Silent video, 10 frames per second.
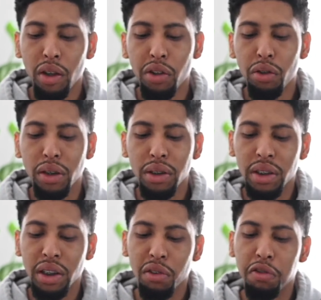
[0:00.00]

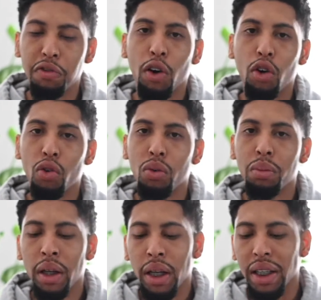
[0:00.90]
the
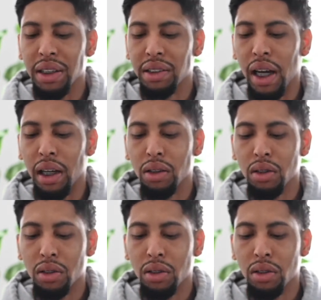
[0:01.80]
foam is not